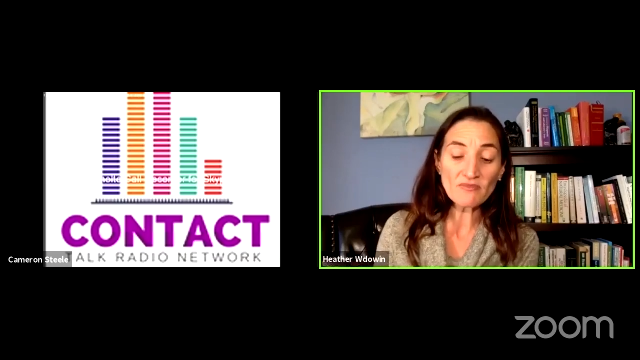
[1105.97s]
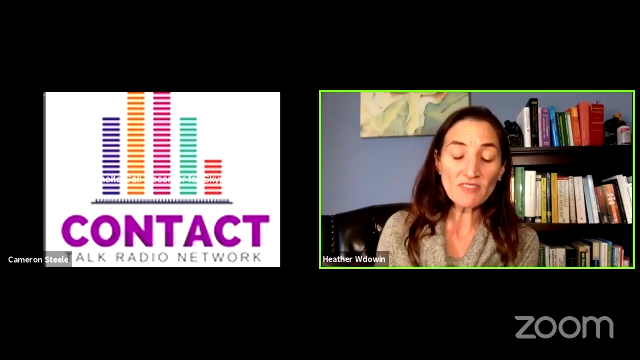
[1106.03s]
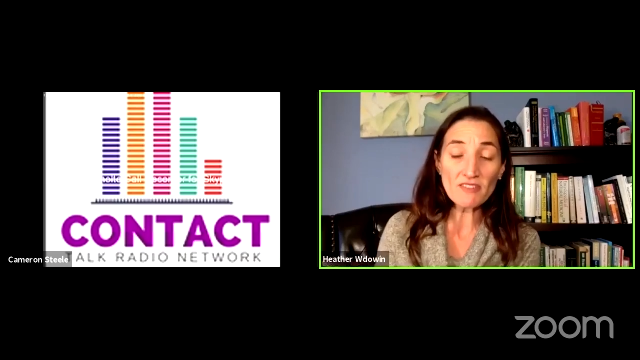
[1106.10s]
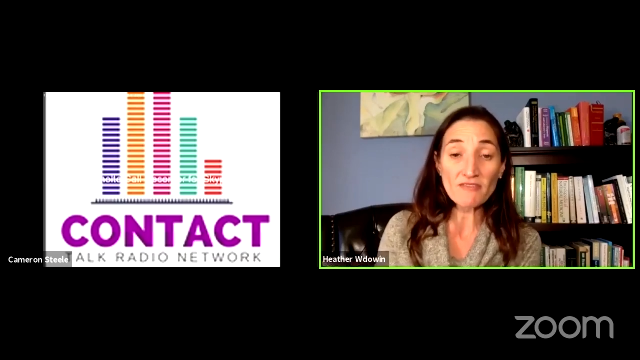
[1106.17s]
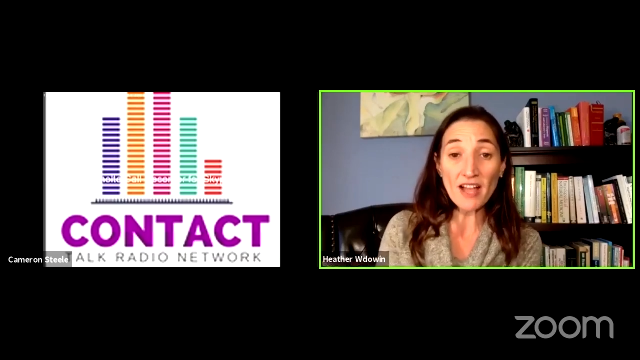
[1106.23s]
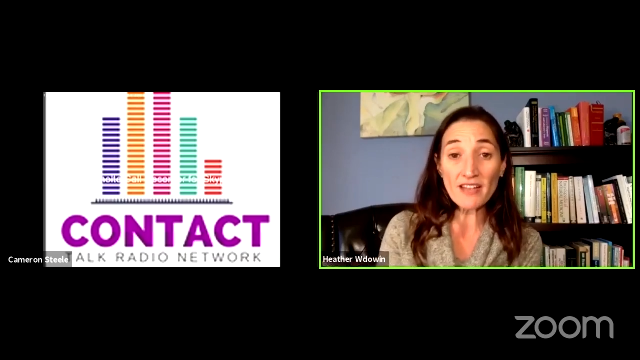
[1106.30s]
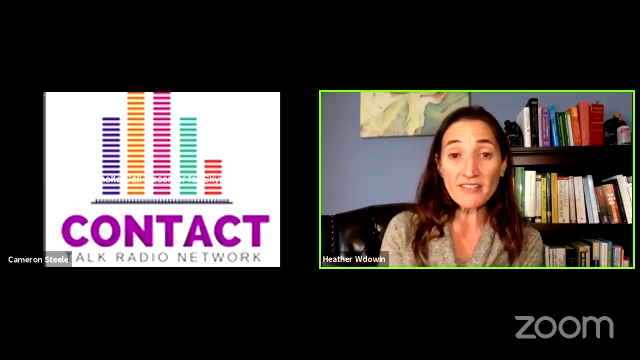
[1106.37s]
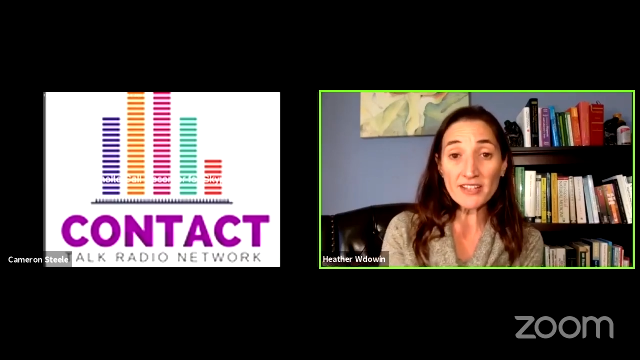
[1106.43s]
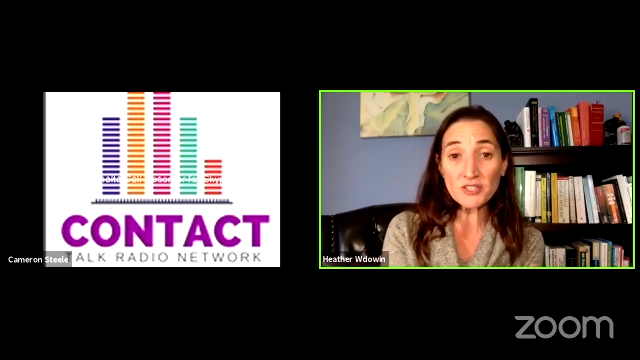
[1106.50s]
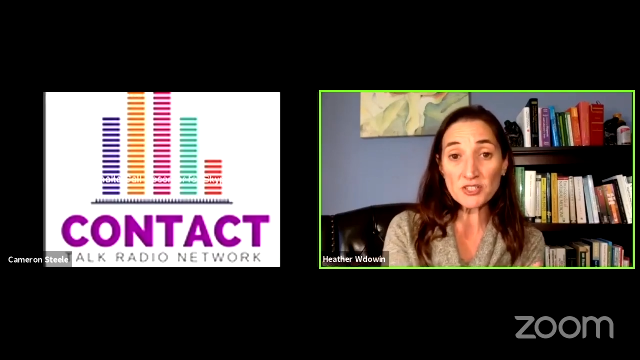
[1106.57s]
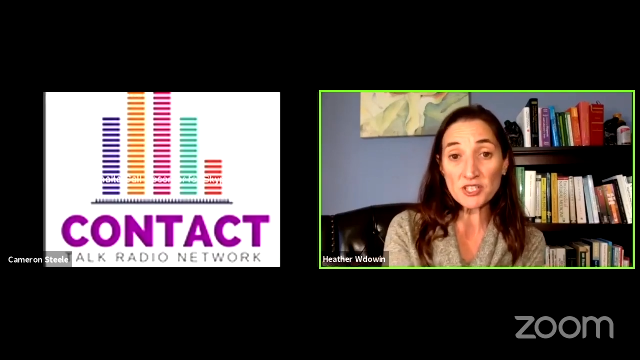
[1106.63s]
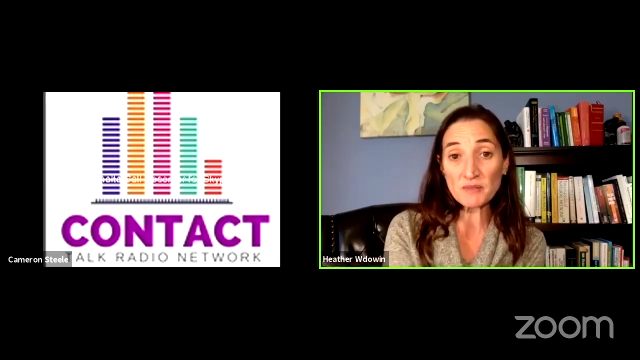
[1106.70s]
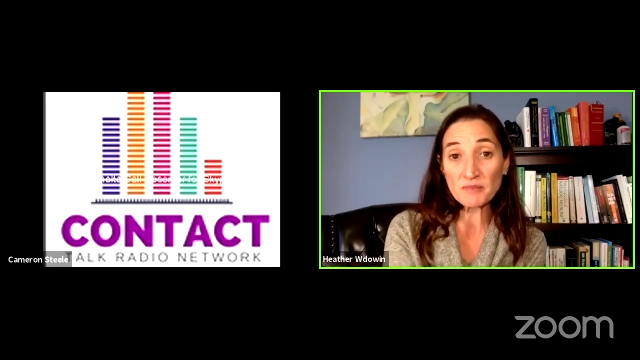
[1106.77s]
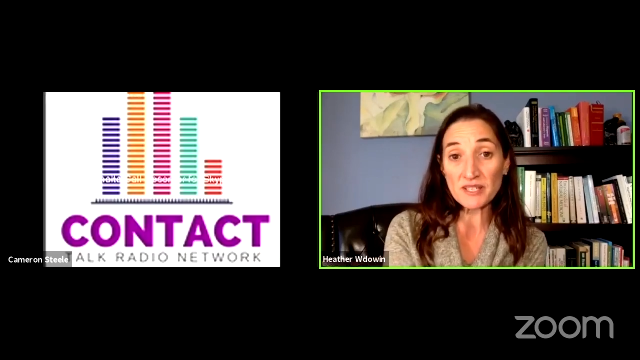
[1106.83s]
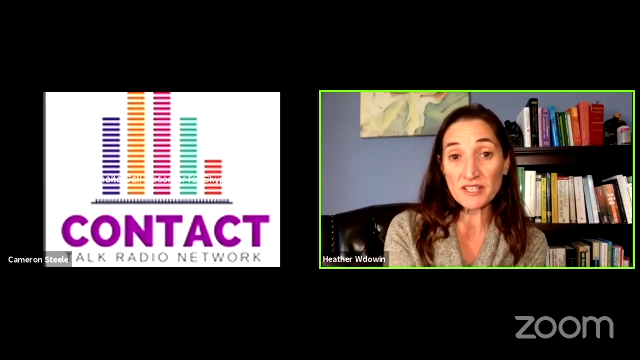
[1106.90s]
five H
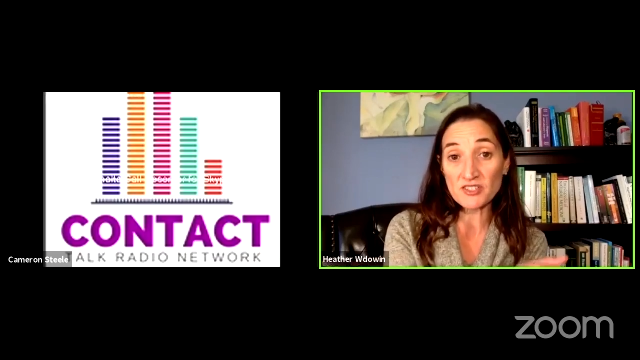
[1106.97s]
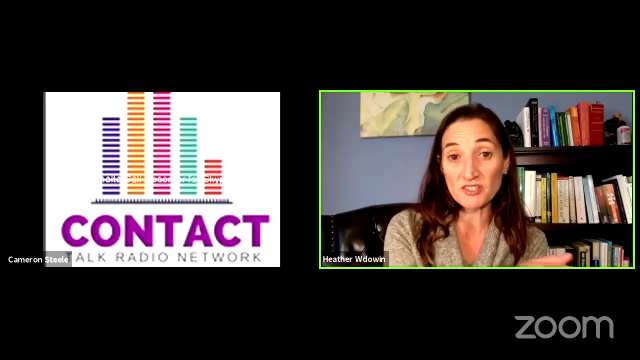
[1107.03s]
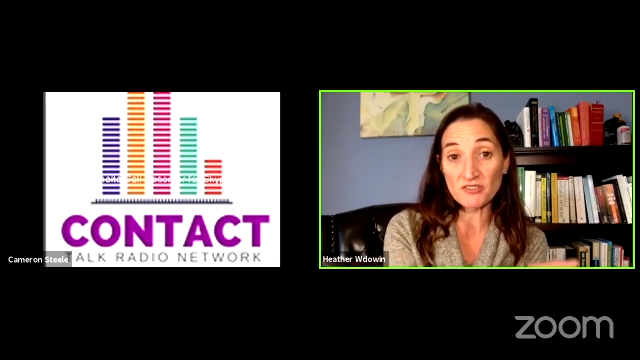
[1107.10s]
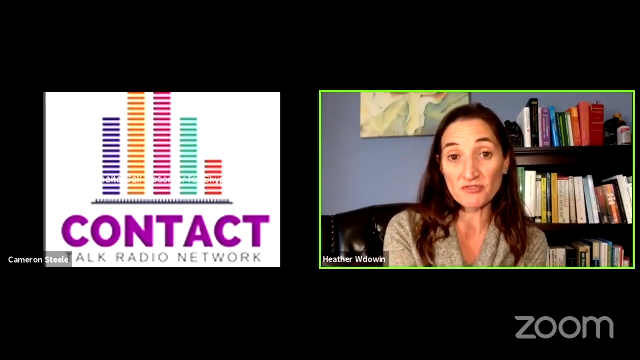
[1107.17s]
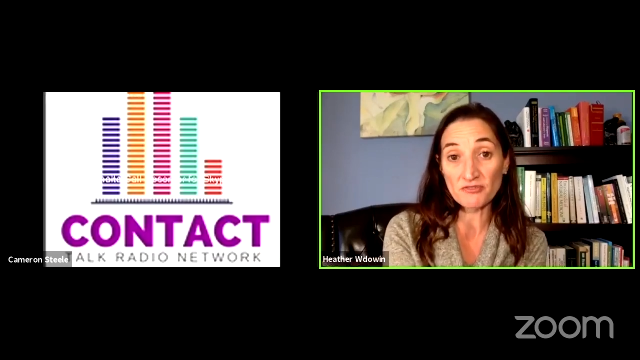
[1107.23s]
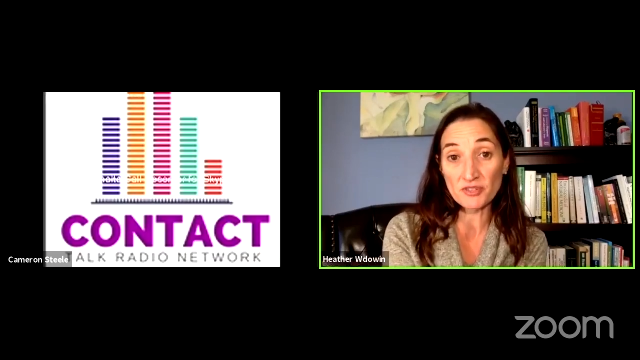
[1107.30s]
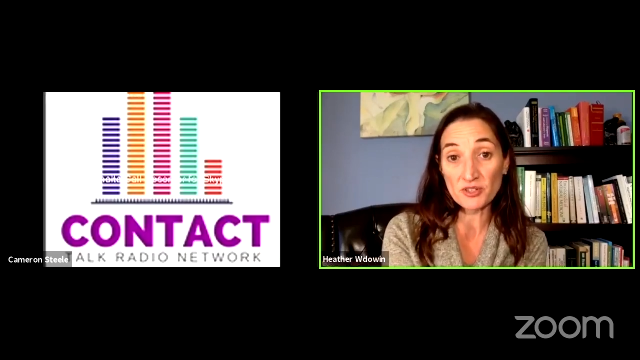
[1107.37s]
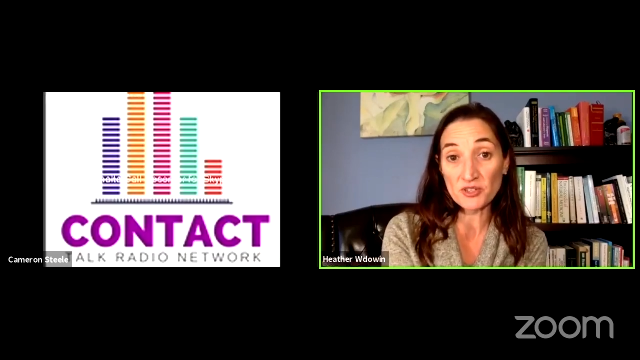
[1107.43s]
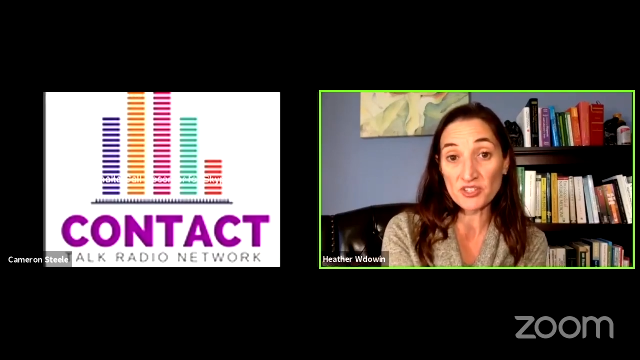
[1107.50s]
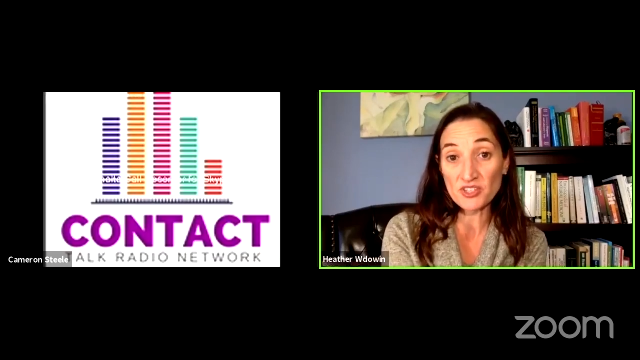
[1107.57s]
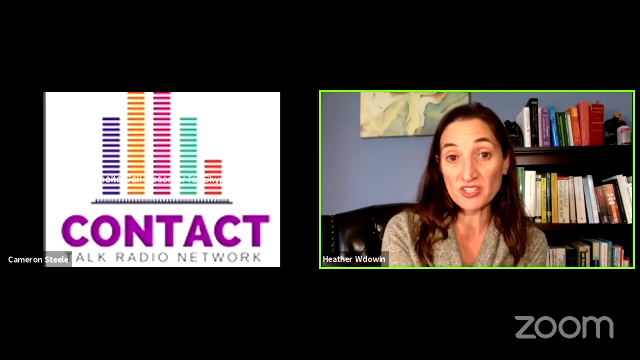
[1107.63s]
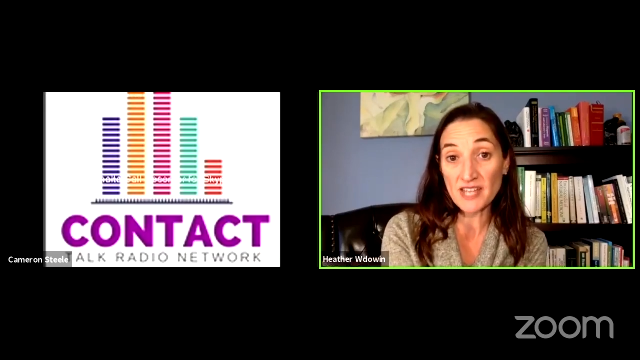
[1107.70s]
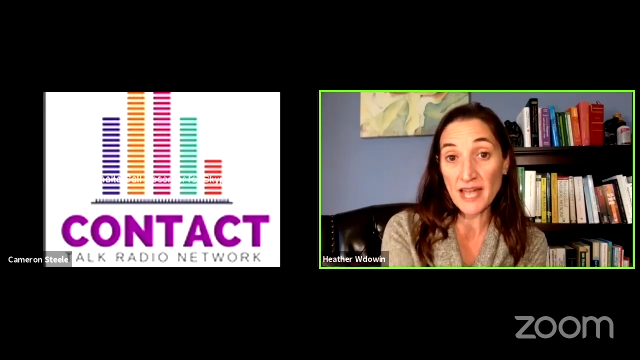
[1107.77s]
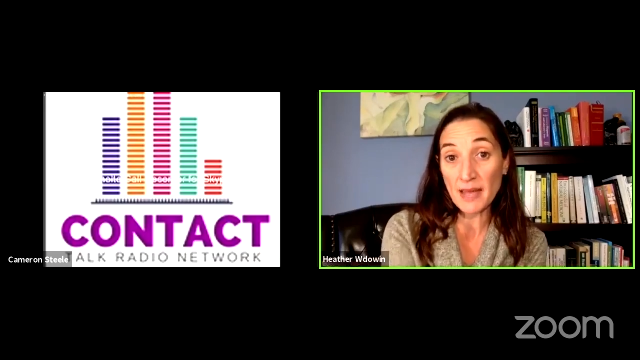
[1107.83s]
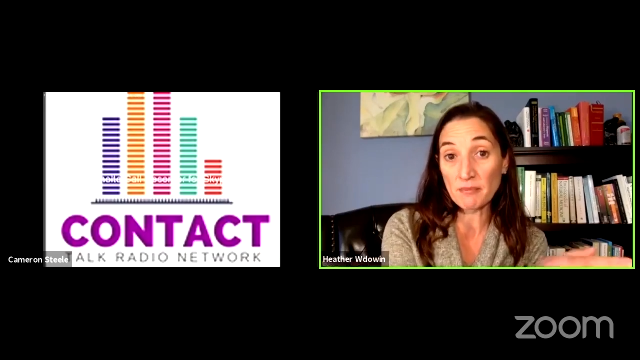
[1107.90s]
T P is the first
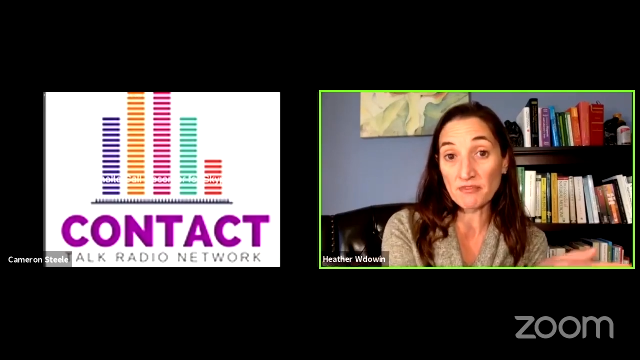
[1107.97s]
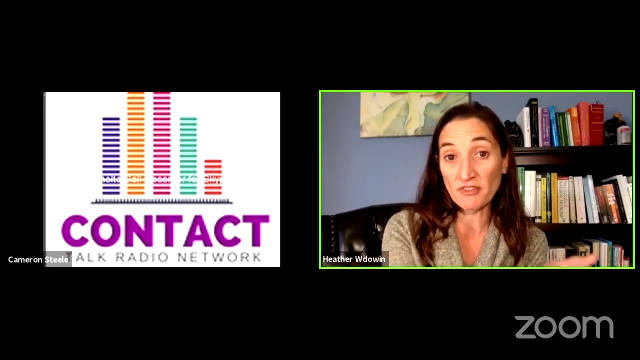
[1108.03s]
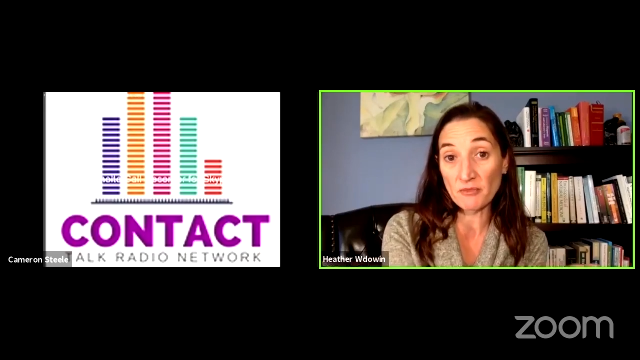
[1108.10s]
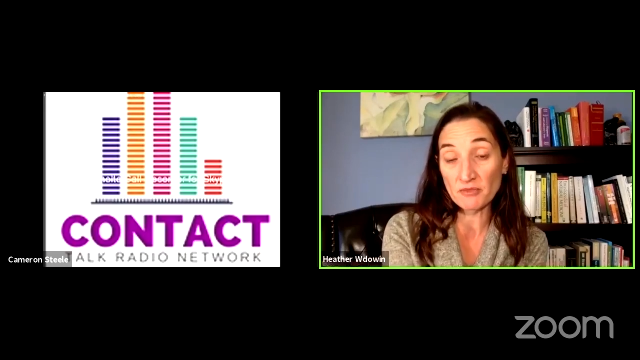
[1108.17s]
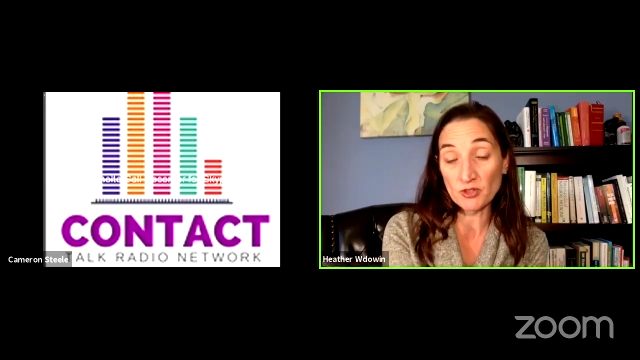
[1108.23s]
step from